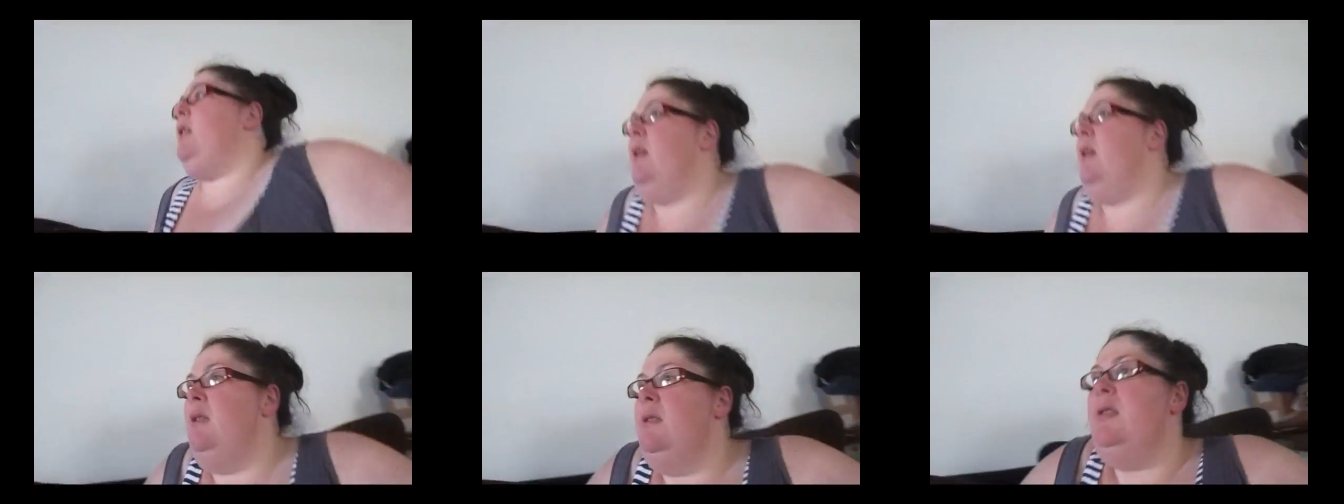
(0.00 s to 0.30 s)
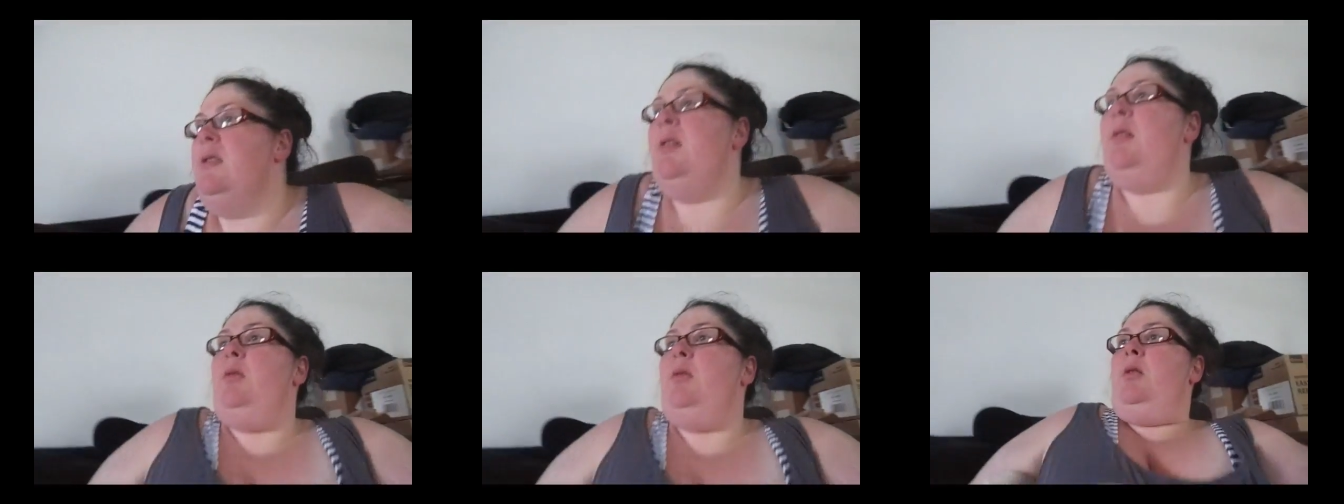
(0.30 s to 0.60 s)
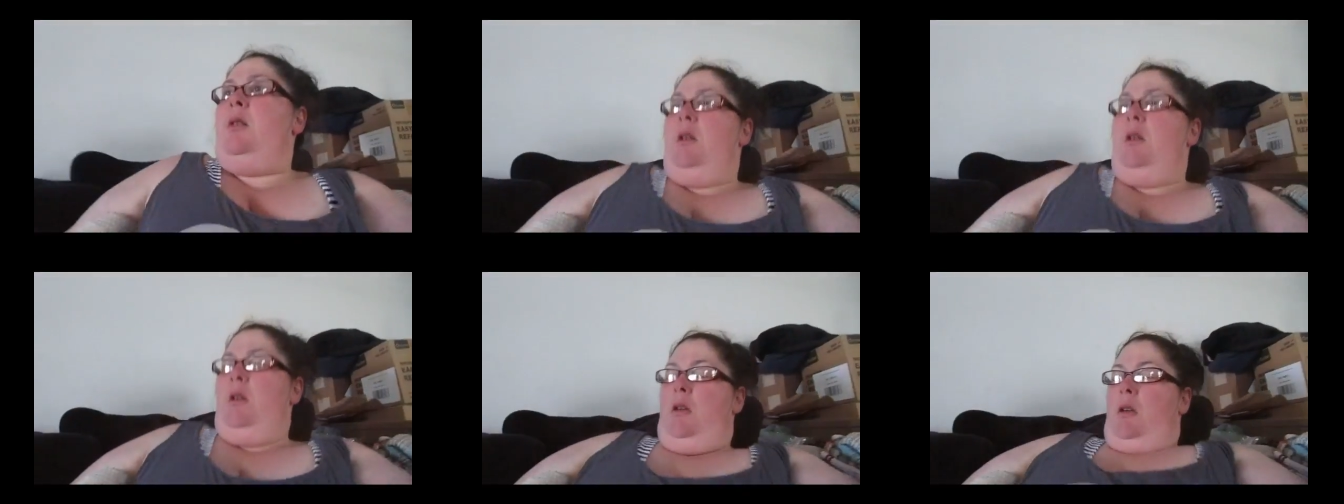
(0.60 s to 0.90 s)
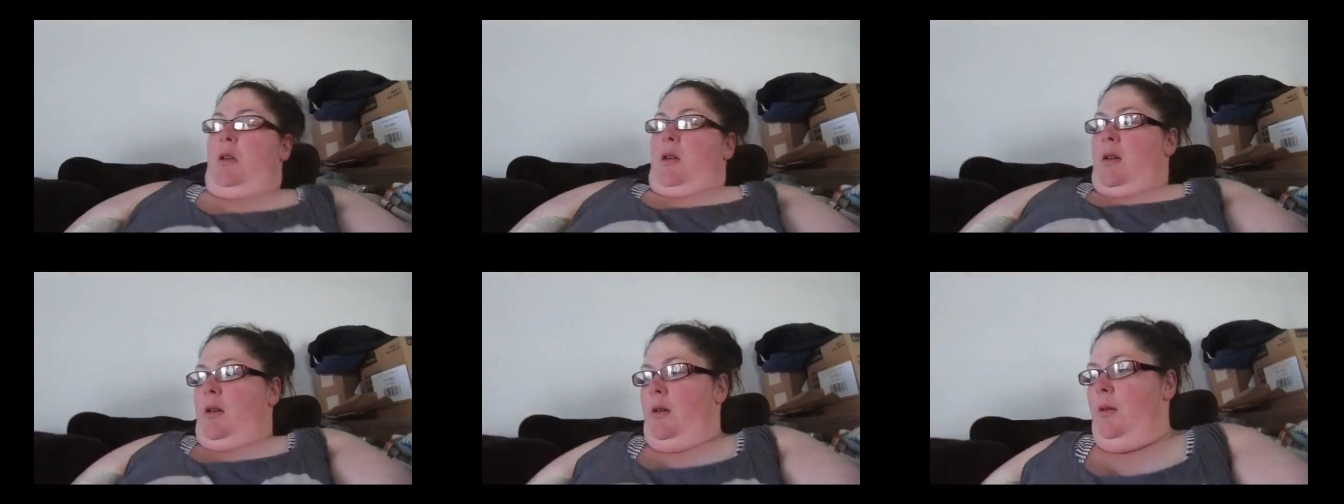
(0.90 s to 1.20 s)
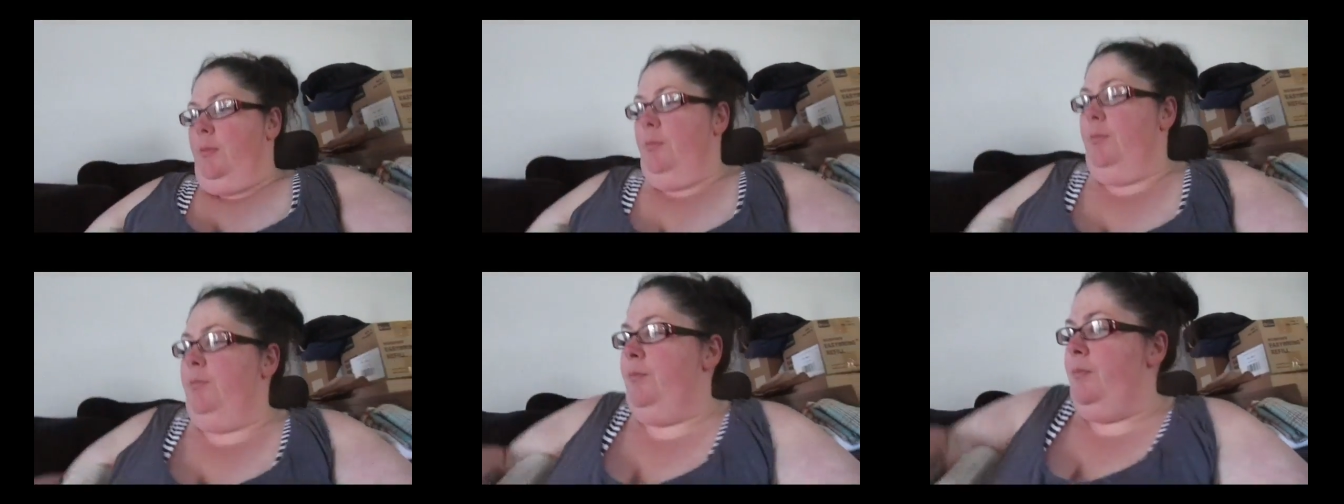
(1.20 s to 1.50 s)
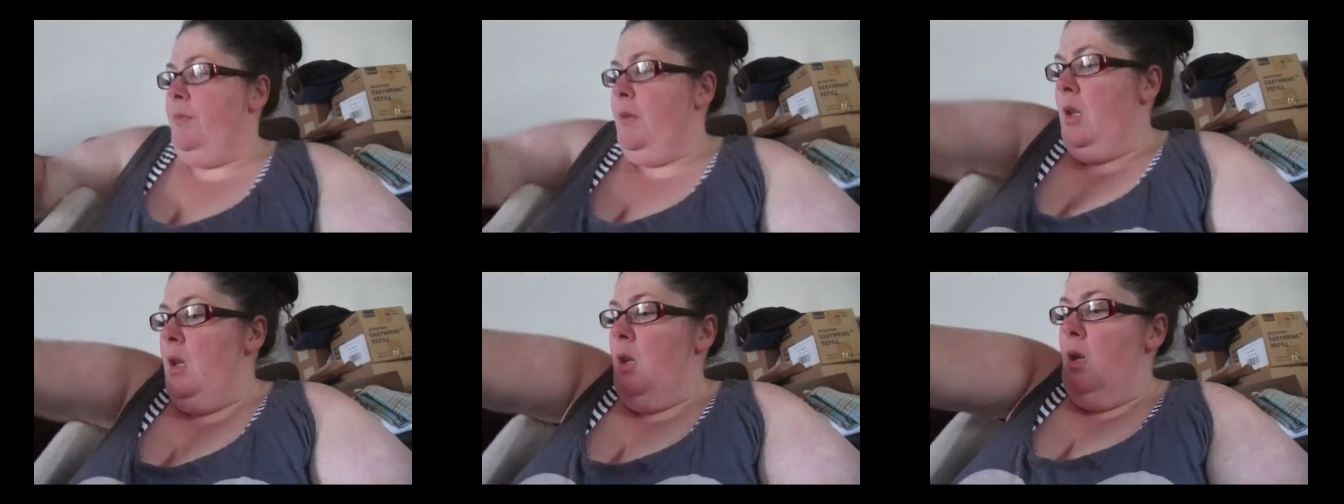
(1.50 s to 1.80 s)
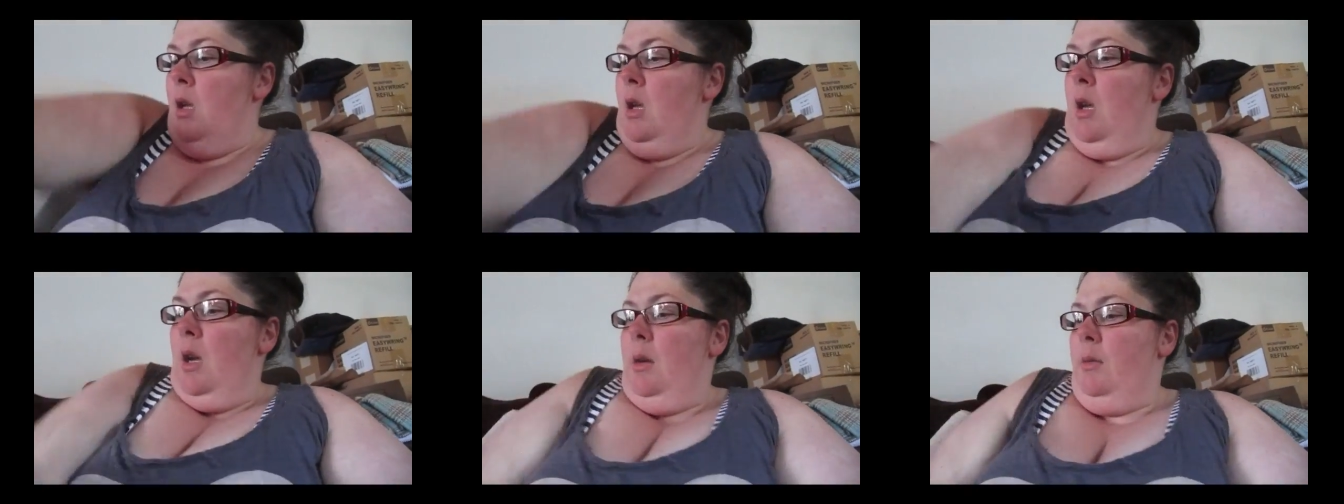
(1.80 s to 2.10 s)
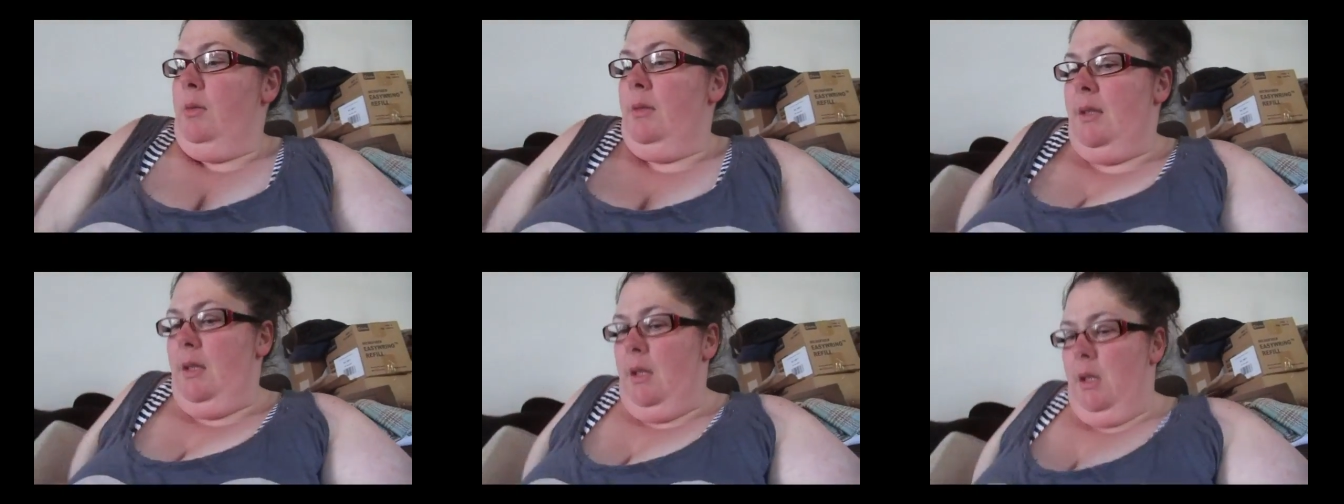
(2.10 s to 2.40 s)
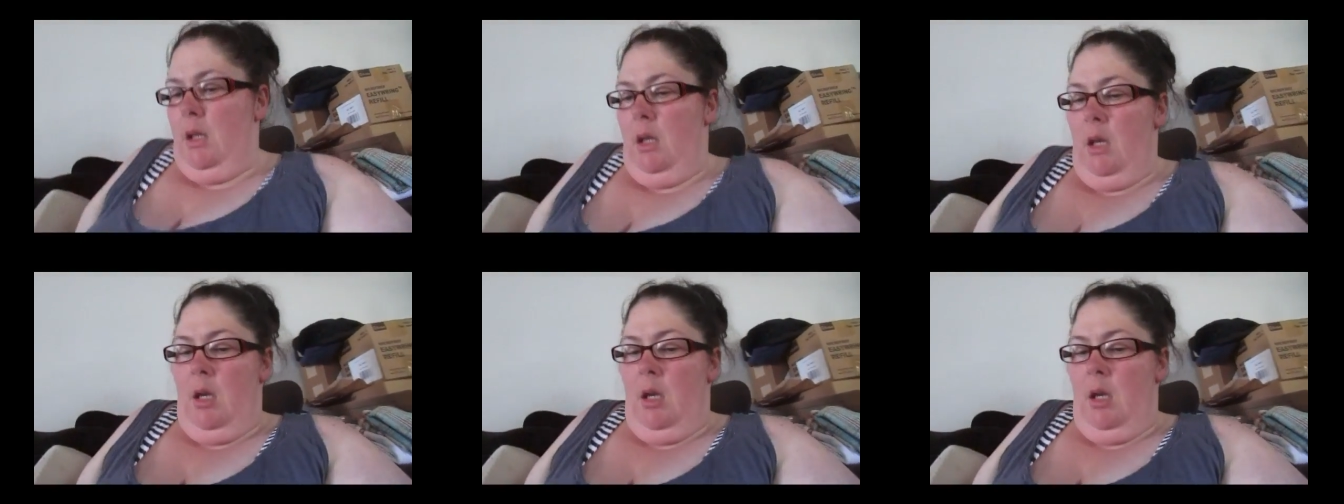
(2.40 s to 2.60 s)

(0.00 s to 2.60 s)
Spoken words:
And so I was like,